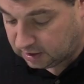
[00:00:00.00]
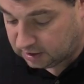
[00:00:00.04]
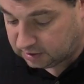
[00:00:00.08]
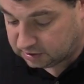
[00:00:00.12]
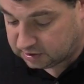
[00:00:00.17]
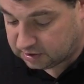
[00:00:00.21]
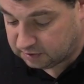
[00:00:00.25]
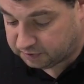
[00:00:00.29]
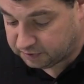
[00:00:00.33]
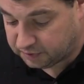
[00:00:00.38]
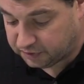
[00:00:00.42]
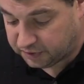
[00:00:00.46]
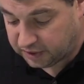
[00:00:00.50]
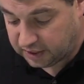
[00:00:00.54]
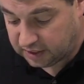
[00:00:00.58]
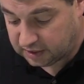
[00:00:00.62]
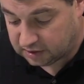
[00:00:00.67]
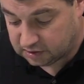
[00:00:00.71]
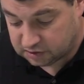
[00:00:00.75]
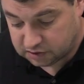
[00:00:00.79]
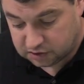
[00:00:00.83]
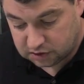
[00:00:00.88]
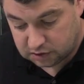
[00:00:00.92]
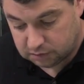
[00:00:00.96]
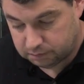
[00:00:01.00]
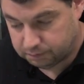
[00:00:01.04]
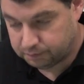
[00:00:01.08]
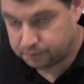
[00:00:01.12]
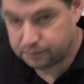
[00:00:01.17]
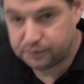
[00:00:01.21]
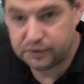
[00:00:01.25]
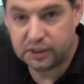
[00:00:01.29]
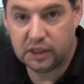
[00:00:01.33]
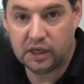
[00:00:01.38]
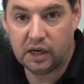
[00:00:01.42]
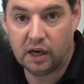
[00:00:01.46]
different things,
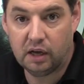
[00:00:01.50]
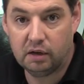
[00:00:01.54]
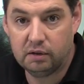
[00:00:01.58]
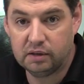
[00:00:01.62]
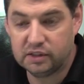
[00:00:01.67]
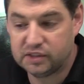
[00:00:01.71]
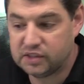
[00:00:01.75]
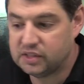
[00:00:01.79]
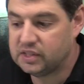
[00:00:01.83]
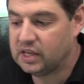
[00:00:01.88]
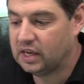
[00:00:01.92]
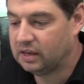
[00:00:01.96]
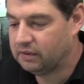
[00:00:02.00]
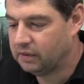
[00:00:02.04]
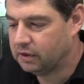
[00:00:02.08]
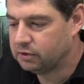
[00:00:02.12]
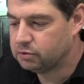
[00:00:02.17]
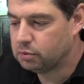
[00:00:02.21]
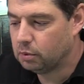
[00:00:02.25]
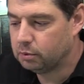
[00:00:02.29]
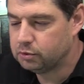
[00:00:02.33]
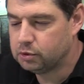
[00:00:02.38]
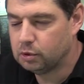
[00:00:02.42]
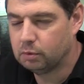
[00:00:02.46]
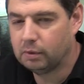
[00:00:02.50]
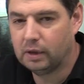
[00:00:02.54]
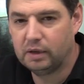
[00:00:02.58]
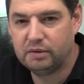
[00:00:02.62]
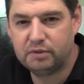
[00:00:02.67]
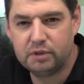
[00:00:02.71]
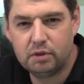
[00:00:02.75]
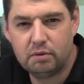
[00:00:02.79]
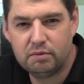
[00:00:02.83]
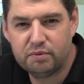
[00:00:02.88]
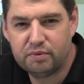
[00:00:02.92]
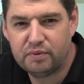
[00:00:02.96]
you know, it's said that's what we talk about. If
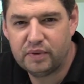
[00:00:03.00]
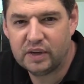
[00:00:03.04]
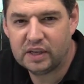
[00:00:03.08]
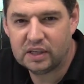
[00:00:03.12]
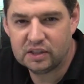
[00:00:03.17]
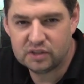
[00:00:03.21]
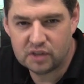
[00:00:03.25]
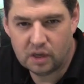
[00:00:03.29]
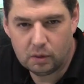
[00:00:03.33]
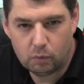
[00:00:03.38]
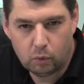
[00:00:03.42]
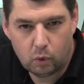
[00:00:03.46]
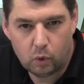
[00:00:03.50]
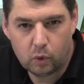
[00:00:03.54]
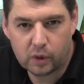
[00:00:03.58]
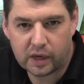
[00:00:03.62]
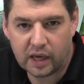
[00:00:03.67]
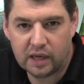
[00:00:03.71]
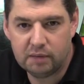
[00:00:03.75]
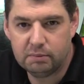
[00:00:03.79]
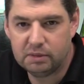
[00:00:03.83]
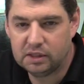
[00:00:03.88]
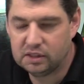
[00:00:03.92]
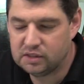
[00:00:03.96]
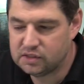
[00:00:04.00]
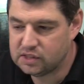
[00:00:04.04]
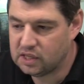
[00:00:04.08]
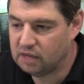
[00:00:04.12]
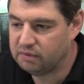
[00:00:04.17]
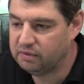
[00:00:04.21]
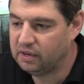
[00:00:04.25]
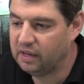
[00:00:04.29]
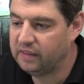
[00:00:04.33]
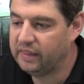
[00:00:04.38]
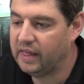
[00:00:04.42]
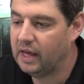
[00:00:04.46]
you do figures like wargaming and
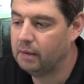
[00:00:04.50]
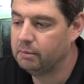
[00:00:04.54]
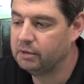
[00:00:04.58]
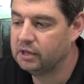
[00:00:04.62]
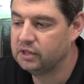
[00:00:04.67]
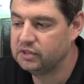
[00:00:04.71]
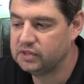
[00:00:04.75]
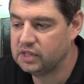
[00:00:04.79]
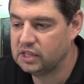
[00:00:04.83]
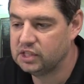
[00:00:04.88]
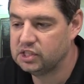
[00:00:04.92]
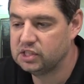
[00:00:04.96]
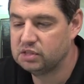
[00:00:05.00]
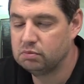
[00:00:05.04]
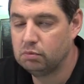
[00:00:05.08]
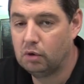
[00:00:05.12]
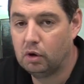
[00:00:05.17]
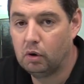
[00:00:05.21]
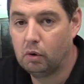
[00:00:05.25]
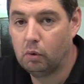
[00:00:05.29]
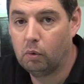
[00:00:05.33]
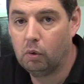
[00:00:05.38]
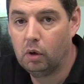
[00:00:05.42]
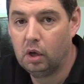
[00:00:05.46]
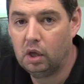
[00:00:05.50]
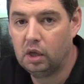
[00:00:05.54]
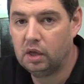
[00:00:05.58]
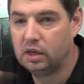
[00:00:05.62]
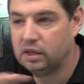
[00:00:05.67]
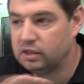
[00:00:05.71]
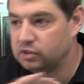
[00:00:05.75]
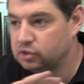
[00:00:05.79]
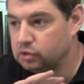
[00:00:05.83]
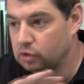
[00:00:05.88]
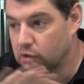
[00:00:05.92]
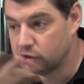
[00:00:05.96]
stuff like that, because they're small,
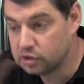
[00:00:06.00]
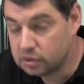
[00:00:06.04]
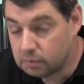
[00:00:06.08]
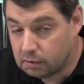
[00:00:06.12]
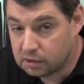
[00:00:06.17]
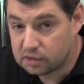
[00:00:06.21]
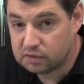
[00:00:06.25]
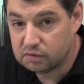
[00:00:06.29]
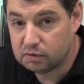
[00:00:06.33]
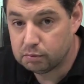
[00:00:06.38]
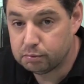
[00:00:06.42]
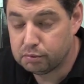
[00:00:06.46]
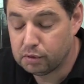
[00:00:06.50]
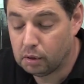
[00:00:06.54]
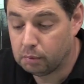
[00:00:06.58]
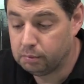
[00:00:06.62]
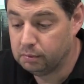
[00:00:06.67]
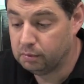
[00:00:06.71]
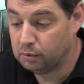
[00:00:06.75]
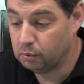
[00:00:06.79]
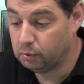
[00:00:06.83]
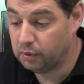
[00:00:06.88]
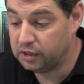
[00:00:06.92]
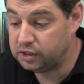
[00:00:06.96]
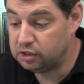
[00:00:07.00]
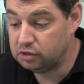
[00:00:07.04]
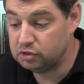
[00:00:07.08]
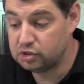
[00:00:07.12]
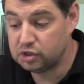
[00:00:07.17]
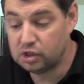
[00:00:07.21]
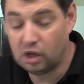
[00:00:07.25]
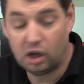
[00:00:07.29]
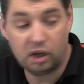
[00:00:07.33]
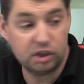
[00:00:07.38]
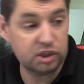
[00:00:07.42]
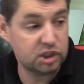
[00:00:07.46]
it's not so much of a problem. But when you
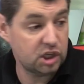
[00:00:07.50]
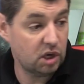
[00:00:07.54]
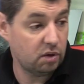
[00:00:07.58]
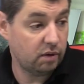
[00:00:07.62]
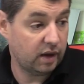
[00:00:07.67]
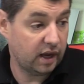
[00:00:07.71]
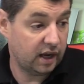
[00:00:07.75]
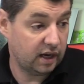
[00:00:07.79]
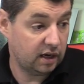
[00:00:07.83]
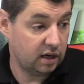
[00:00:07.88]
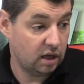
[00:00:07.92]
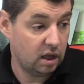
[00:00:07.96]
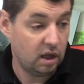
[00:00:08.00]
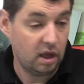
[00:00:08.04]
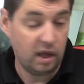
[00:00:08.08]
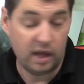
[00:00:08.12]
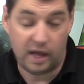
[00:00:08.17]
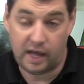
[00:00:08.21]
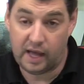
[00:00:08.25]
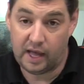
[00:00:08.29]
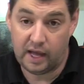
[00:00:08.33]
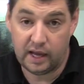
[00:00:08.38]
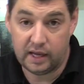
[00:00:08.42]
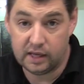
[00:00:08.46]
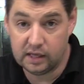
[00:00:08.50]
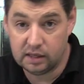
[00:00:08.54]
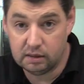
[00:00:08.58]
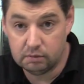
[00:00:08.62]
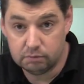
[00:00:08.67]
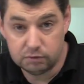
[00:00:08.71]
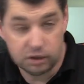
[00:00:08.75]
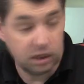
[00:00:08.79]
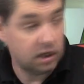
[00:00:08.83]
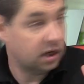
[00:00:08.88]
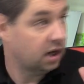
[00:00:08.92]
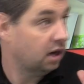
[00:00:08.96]
start doing a,
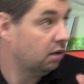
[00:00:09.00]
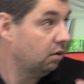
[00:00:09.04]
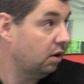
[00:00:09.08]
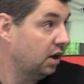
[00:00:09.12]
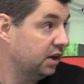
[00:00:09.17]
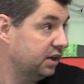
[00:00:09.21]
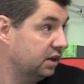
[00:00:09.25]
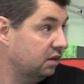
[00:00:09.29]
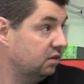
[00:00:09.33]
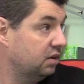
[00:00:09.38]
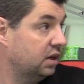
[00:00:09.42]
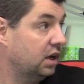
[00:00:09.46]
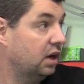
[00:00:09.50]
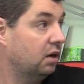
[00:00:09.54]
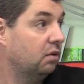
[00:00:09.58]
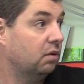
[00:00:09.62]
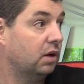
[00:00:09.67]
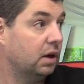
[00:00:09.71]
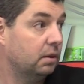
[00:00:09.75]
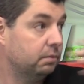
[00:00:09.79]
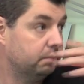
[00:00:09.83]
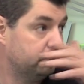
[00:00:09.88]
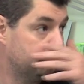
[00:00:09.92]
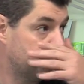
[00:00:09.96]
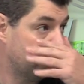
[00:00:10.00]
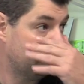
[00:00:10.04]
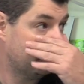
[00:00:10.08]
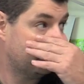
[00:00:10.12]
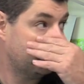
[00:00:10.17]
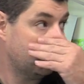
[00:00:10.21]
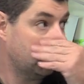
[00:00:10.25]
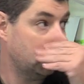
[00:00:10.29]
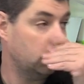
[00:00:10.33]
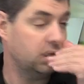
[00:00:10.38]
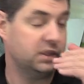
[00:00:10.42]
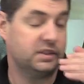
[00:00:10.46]
you know, I don't know, a
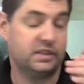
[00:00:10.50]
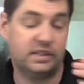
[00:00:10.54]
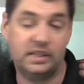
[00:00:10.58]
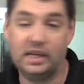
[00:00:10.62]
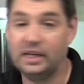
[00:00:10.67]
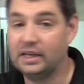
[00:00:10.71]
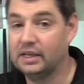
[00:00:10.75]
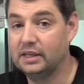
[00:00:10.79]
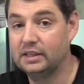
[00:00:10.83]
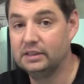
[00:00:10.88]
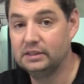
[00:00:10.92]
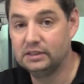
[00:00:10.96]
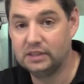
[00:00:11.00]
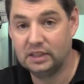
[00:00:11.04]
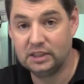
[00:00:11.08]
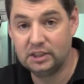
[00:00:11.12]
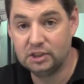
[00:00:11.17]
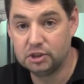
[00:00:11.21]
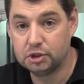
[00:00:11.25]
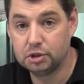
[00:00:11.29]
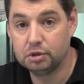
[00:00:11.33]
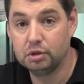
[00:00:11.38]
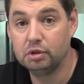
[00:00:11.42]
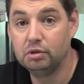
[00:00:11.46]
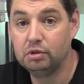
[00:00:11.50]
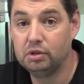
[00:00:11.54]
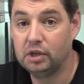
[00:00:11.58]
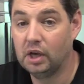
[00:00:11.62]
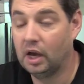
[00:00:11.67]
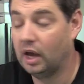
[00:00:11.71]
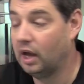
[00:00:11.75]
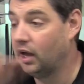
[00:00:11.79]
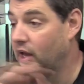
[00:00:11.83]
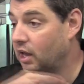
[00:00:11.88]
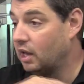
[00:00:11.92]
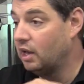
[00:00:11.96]
30 second
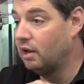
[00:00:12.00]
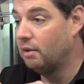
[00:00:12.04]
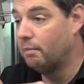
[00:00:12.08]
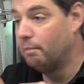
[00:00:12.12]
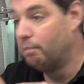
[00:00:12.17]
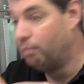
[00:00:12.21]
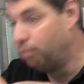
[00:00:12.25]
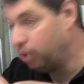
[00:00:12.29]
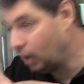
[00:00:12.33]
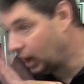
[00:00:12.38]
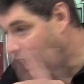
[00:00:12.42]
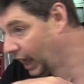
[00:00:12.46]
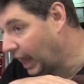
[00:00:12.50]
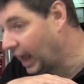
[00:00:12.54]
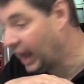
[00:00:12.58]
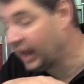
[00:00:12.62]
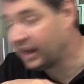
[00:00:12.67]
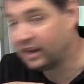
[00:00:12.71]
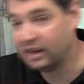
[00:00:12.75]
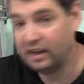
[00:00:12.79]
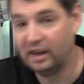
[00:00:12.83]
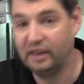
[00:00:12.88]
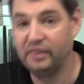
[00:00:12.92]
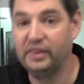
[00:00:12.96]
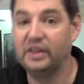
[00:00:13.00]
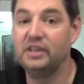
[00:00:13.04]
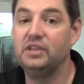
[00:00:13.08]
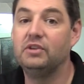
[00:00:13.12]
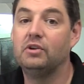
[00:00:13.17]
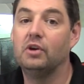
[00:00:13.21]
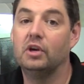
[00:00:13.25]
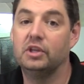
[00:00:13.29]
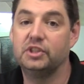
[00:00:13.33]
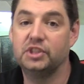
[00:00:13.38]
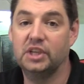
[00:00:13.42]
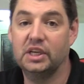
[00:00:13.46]
intruder black and then you've
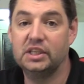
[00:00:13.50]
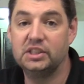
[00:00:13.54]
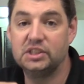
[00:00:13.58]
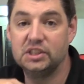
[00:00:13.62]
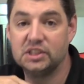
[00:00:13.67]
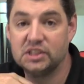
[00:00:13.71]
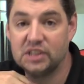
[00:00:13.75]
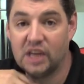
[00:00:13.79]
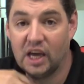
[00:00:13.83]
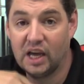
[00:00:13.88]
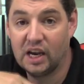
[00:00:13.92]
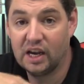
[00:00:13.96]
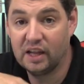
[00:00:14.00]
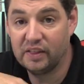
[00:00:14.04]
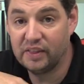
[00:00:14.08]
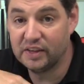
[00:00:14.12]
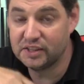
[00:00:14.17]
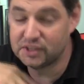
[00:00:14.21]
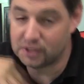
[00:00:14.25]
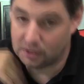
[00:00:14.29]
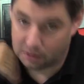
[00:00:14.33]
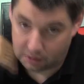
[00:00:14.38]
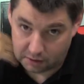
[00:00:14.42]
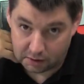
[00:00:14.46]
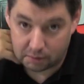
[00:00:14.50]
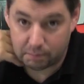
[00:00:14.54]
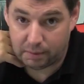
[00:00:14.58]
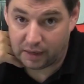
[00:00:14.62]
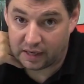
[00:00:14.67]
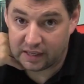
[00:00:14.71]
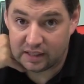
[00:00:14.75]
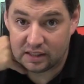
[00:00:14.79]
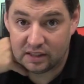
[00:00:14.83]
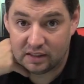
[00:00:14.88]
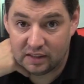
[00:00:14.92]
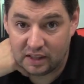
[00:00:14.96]
got to change its color that's a lot of
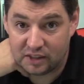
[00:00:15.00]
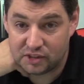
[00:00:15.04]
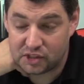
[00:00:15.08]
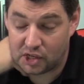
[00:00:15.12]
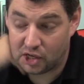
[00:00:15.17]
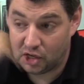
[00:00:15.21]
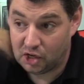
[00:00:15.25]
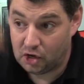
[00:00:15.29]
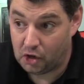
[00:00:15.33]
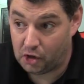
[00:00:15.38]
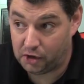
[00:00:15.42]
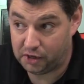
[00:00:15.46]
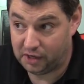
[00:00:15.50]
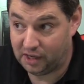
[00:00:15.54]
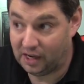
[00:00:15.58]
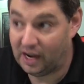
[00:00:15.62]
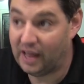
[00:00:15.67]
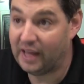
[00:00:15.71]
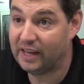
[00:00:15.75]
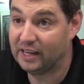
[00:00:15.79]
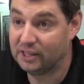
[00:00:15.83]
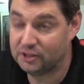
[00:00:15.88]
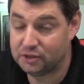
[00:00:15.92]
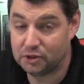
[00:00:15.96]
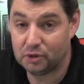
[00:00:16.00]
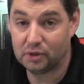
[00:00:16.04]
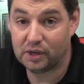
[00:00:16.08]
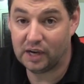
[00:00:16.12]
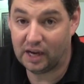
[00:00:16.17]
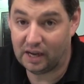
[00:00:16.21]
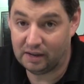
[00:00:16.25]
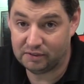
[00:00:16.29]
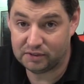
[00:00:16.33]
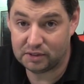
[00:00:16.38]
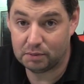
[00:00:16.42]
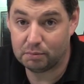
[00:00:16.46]
paint that's a lot of layers you're going
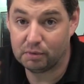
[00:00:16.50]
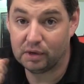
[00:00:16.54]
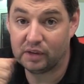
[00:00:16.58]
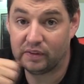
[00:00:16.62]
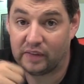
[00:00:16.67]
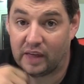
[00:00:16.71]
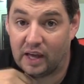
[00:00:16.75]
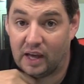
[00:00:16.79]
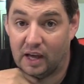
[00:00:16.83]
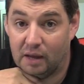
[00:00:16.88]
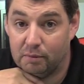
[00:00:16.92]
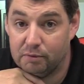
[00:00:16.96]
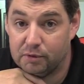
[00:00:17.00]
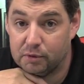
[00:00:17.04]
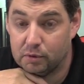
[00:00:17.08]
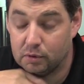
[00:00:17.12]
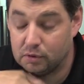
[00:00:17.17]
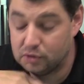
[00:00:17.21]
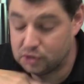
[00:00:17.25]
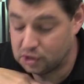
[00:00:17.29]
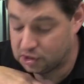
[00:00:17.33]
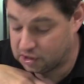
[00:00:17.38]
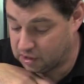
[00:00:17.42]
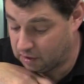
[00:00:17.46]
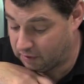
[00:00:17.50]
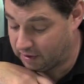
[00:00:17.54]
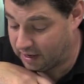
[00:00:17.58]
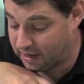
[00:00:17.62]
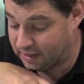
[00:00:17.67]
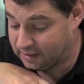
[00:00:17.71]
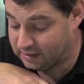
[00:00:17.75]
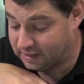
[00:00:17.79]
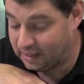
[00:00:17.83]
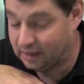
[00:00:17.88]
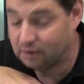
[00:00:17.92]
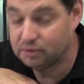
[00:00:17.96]
to have to bring that up through to do it
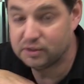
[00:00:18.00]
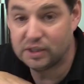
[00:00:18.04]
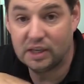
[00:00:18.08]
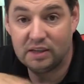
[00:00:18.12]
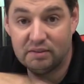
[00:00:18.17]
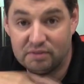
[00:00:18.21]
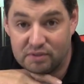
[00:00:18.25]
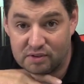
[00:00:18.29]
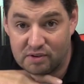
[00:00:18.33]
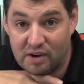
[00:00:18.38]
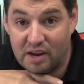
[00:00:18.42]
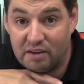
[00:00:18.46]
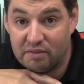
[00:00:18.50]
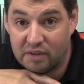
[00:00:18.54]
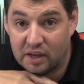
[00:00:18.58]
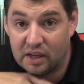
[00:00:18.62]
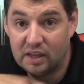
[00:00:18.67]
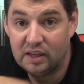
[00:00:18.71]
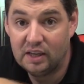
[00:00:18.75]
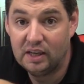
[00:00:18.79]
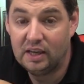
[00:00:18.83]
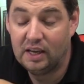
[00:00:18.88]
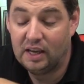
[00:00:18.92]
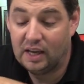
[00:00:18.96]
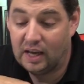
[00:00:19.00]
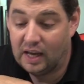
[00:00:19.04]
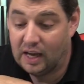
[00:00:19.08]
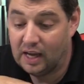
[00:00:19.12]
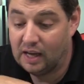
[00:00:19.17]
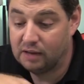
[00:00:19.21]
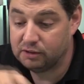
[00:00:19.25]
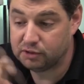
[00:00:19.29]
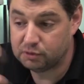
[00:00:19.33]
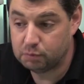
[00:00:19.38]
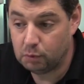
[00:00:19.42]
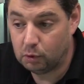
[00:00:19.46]
and that will take forever
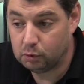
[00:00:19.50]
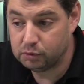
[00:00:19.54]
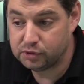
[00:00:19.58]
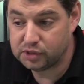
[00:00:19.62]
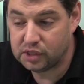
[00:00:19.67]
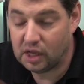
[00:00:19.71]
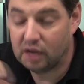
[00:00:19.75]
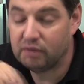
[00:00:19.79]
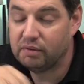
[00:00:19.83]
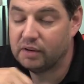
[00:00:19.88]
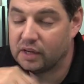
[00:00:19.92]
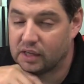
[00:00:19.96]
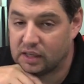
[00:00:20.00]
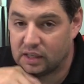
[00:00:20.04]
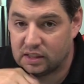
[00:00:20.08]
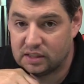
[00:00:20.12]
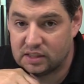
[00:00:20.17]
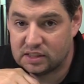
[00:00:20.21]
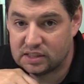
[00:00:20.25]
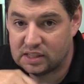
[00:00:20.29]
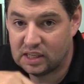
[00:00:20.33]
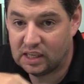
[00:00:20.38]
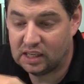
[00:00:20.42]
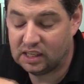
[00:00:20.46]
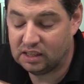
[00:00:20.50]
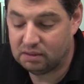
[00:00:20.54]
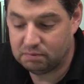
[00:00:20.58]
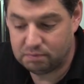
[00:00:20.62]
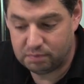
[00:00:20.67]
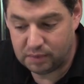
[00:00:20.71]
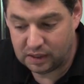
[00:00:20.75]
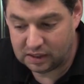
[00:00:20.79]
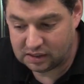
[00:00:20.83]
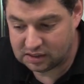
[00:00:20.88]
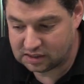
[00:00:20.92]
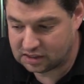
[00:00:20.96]
uh, small stuff I can understand it
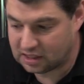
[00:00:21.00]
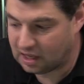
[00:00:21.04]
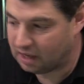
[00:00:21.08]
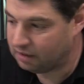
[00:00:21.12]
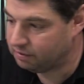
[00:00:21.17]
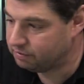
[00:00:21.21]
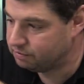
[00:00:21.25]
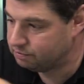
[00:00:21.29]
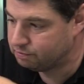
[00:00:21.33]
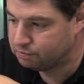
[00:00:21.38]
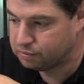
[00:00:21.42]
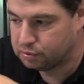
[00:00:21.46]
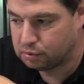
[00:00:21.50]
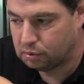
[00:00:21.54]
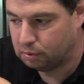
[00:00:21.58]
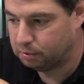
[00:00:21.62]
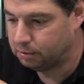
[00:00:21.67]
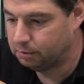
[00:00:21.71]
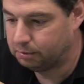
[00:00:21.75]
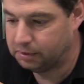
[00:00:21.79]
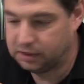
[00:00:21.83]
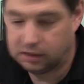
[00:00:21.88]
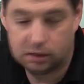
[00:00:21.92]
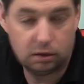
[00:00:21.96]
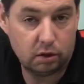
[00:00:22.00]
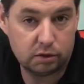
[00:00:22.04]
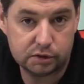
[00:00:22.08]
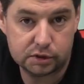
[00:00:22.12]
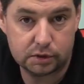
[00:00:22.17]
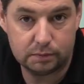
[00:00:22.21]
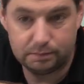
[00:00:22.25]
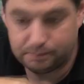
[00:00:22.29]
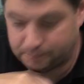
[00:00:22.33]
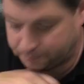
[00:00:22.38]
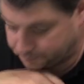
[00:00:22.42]
big stuff probably not